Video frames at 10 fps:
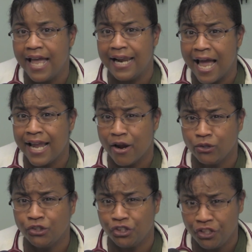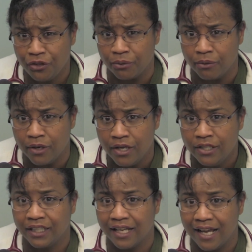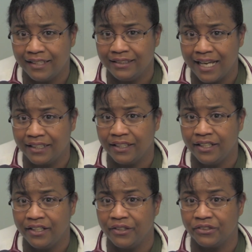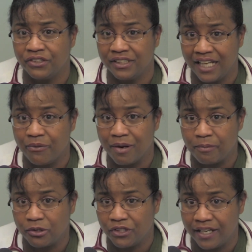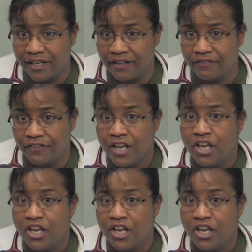And I urge you to contact your state representative